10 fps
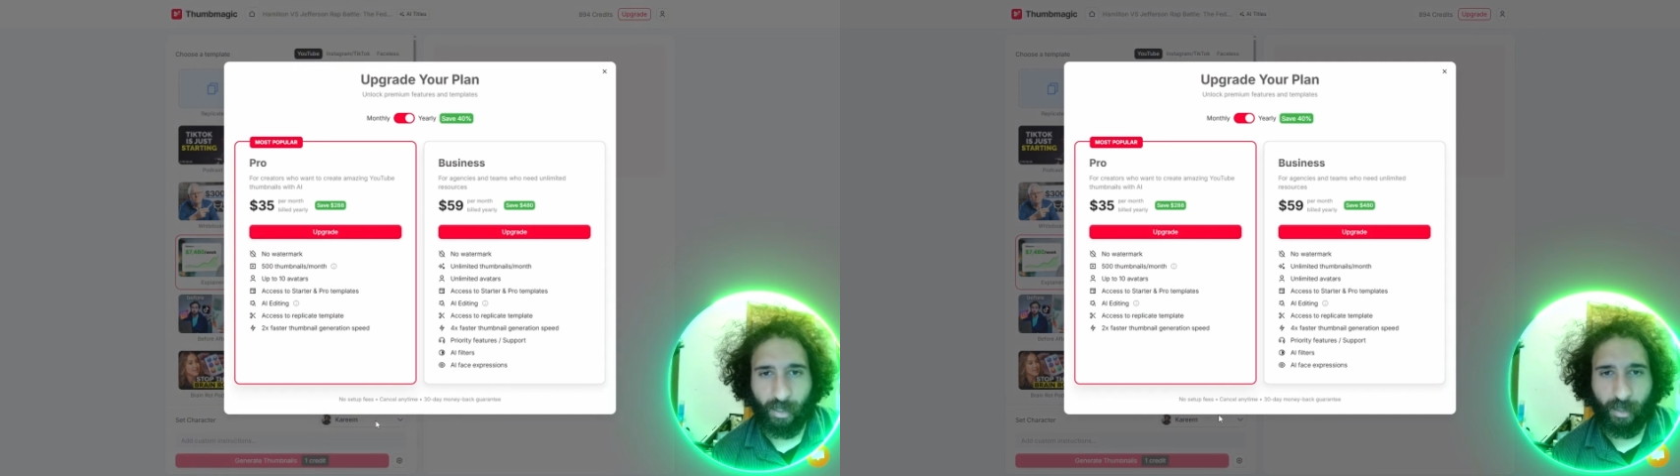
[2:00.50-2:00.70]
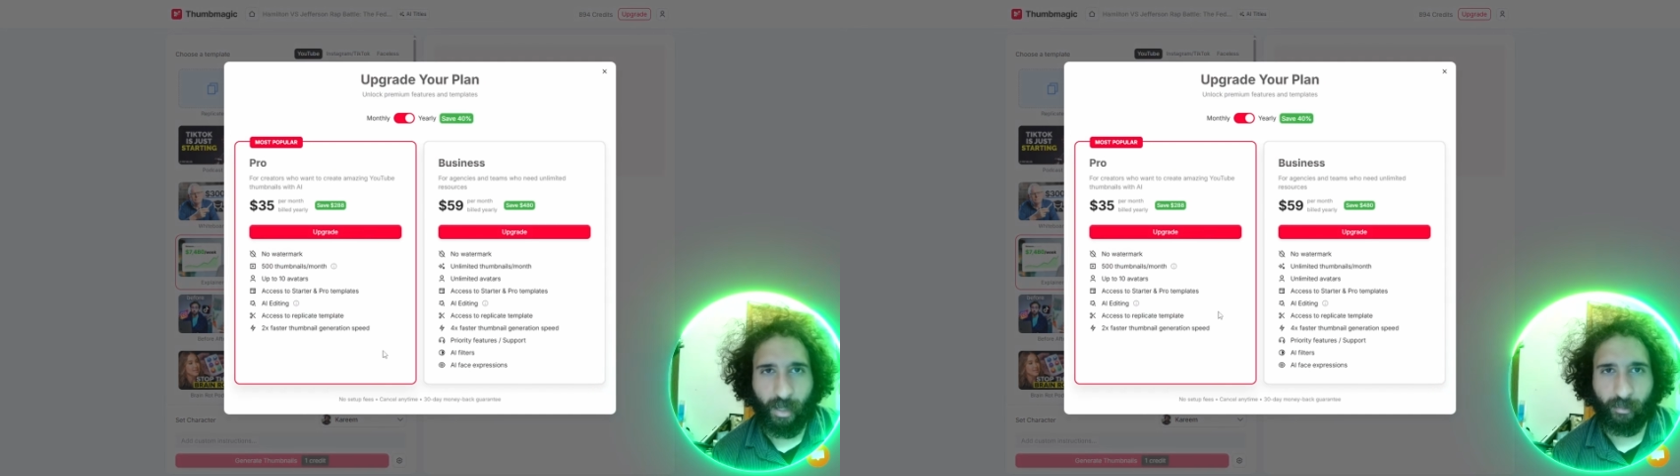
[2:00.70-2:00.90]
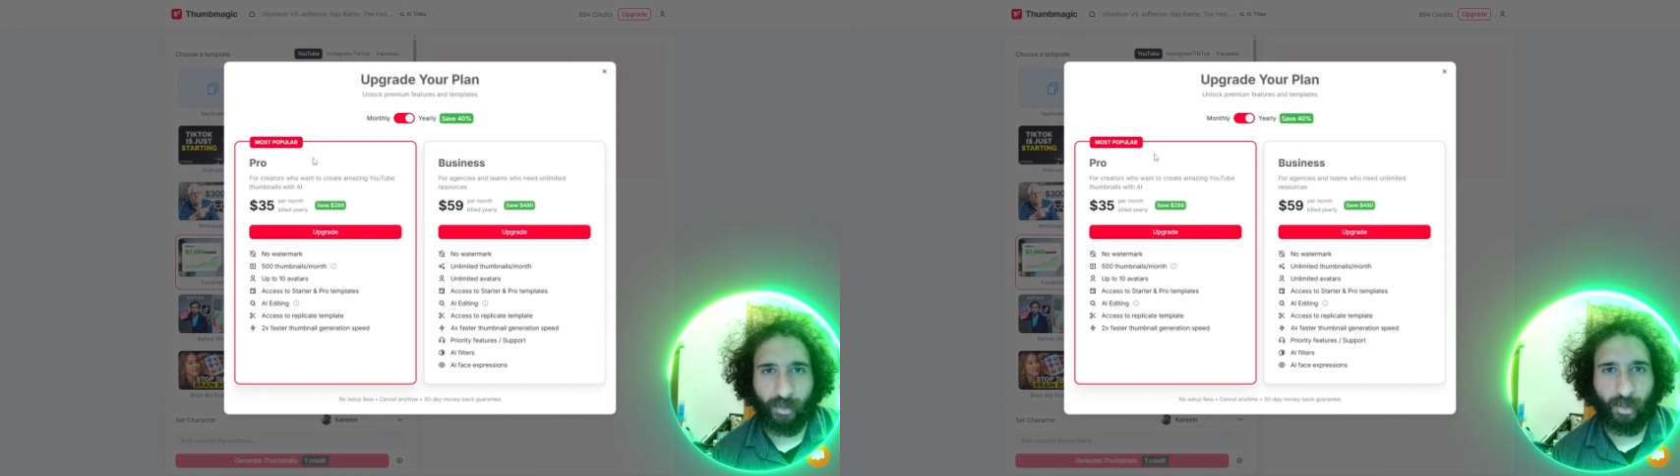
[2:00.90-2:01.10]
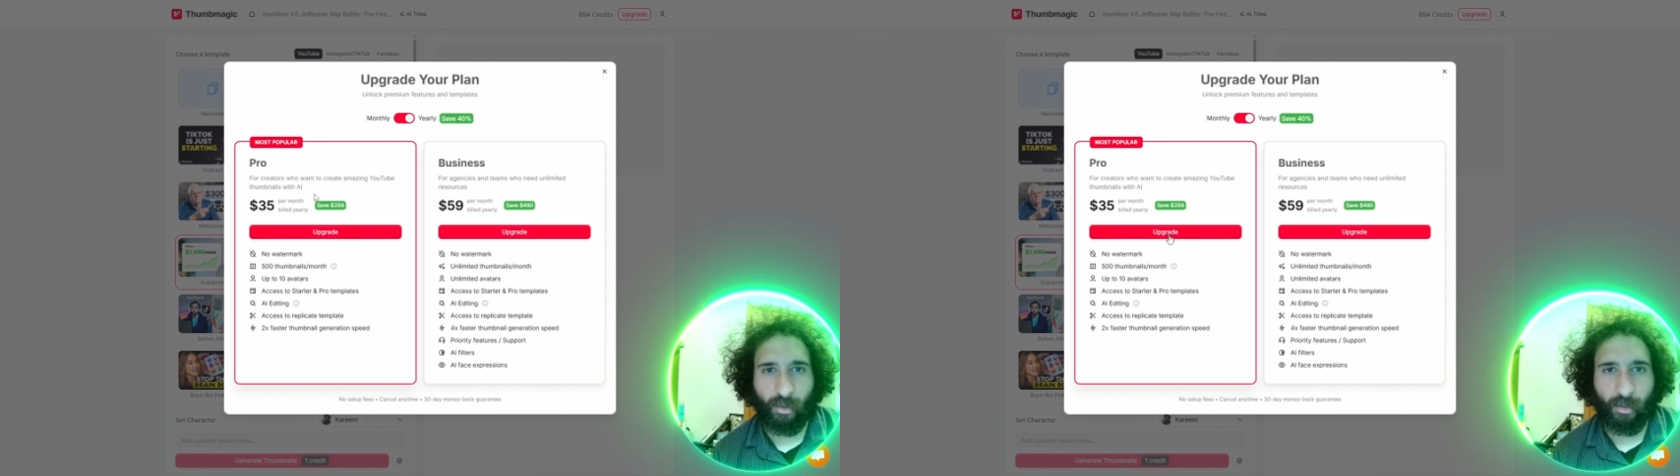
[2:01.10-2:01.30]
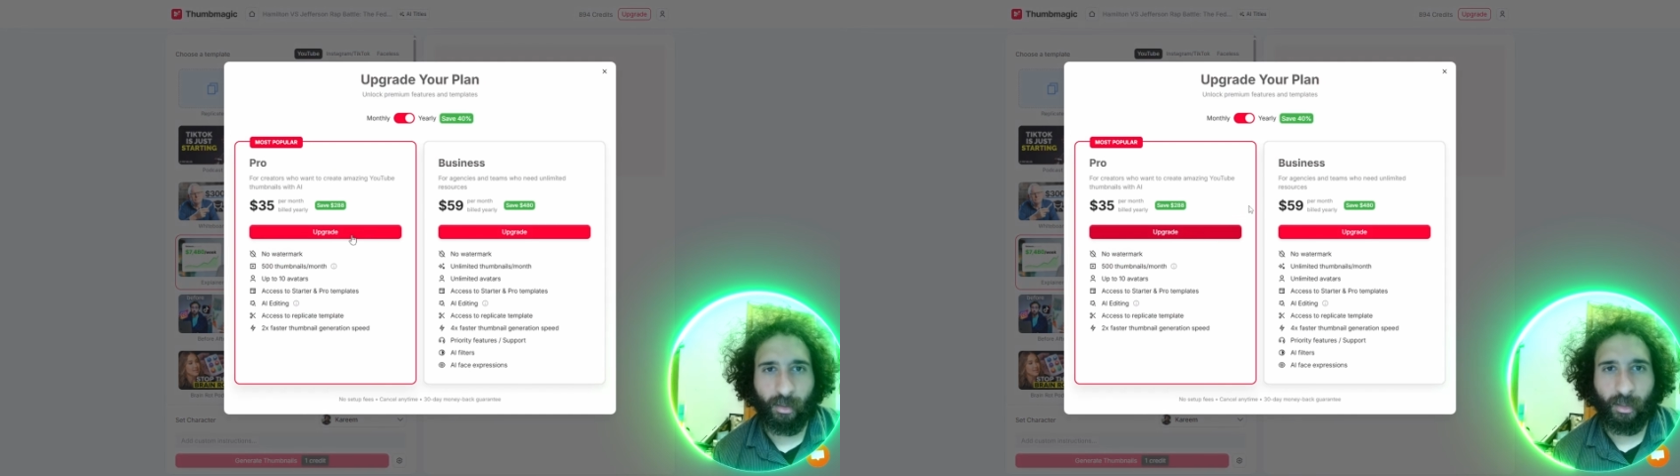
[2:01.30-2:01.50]
an
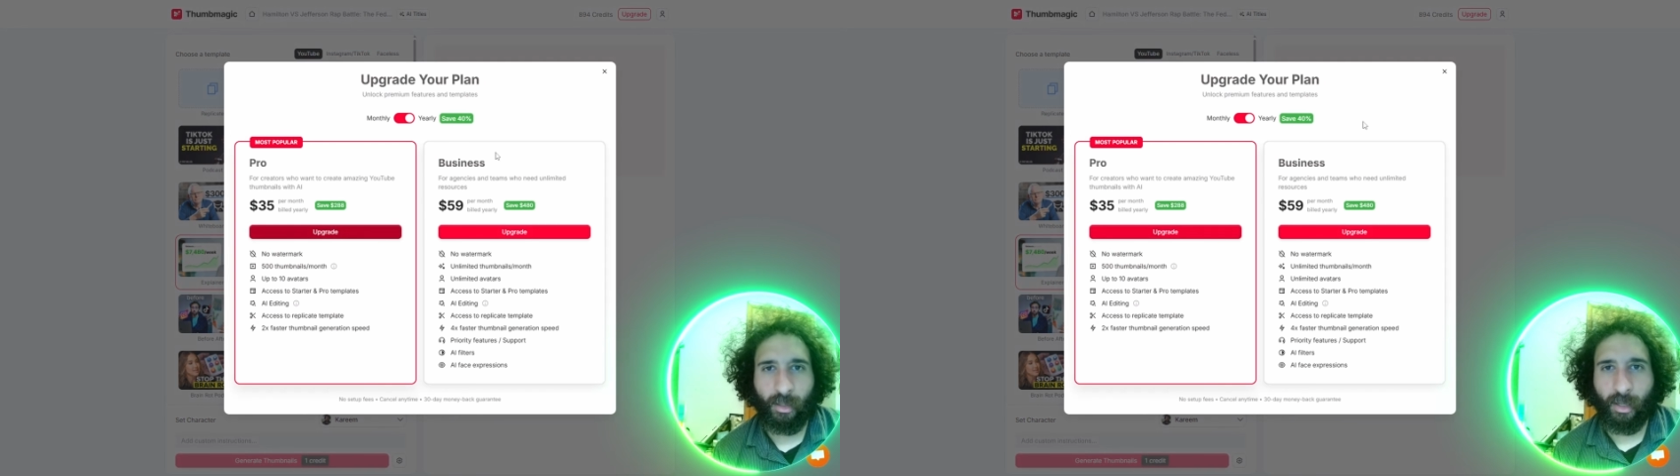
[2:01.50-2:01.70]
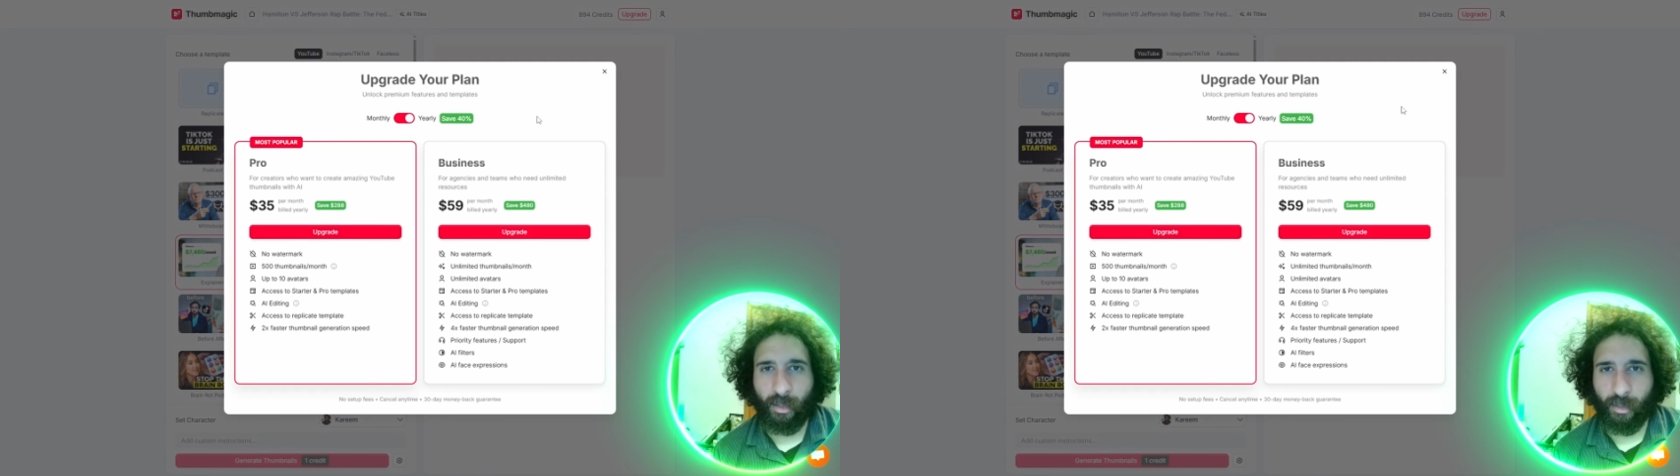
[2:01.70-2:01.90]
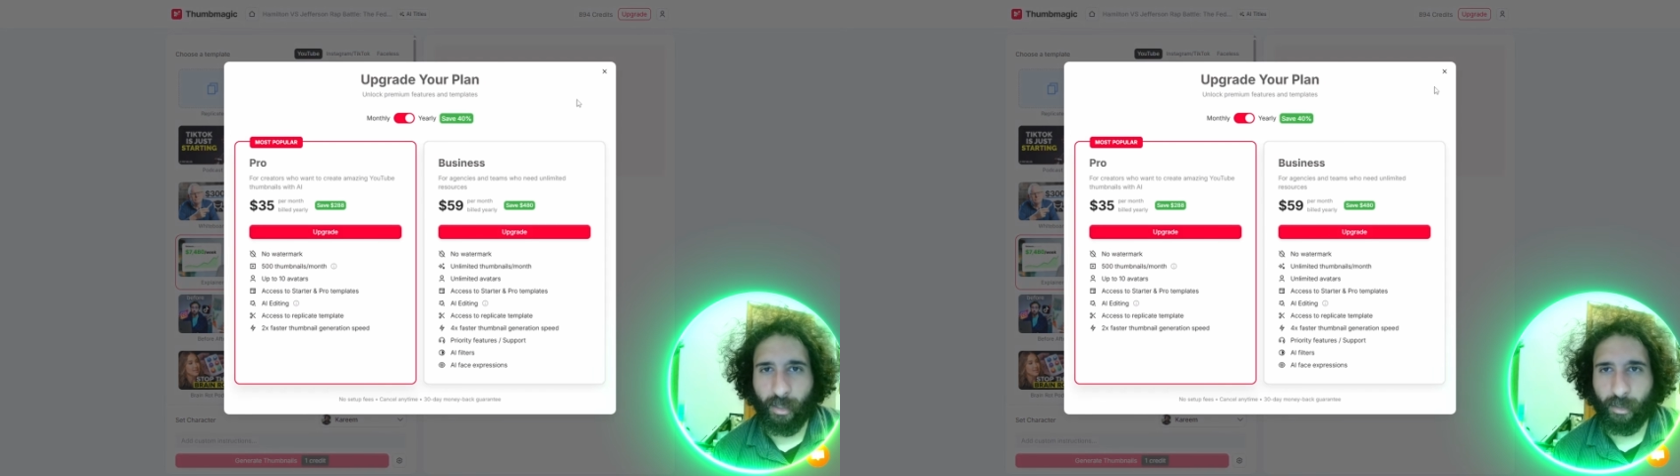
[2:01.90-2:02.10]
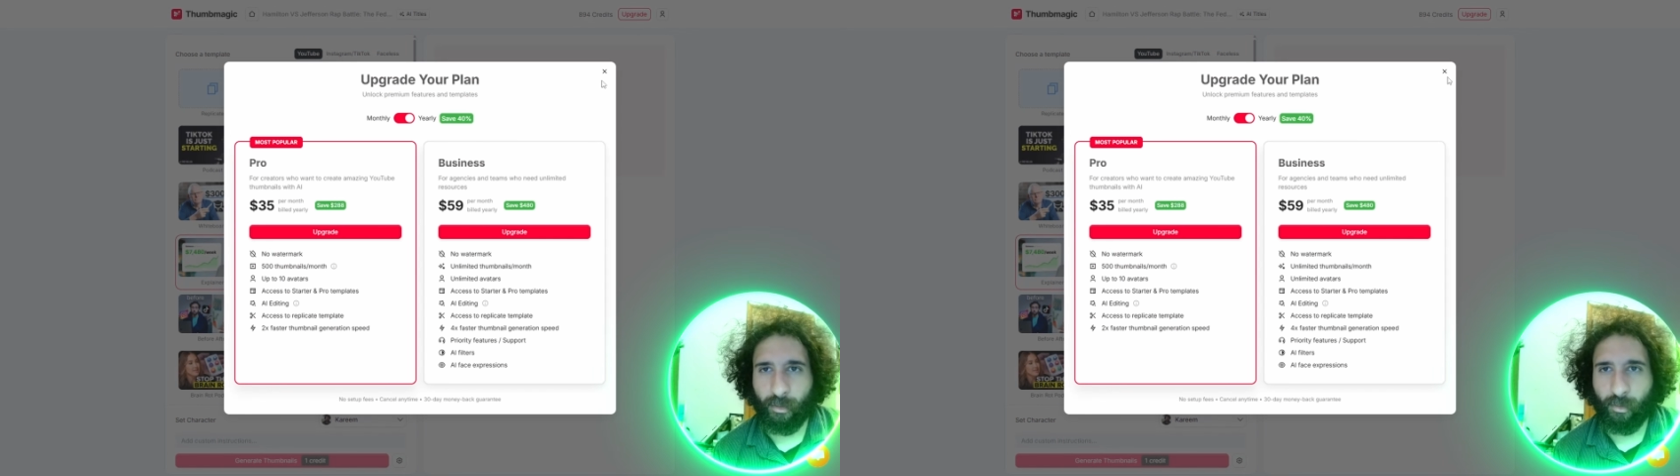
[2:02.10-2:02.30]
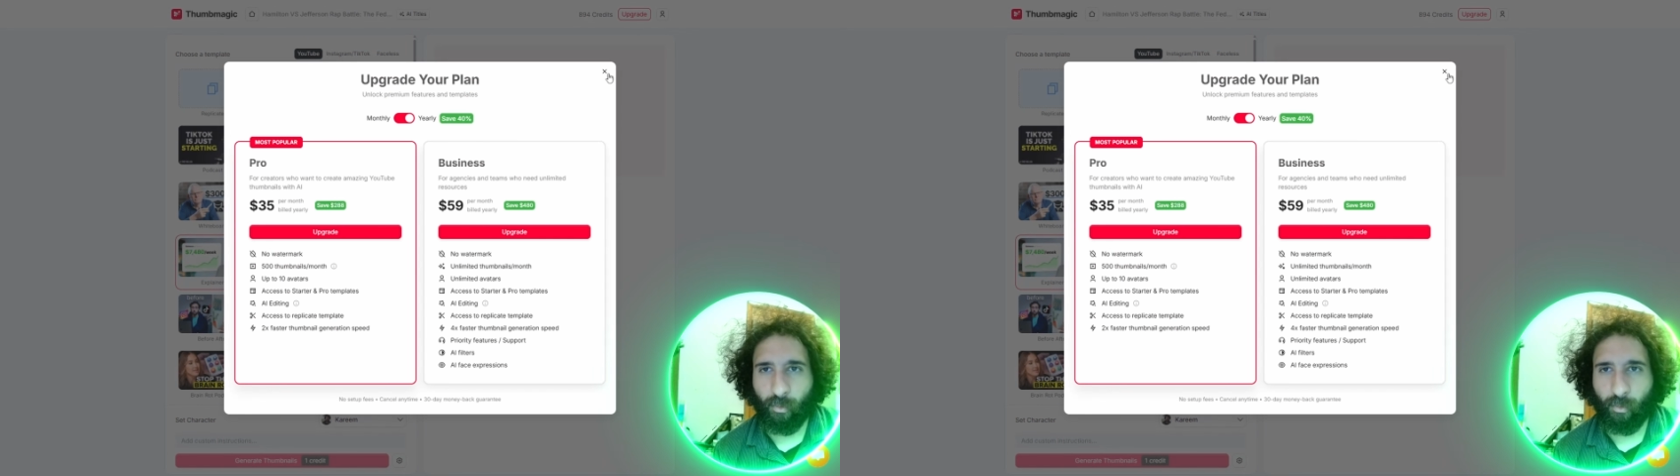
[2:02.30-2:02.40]
avatar, and then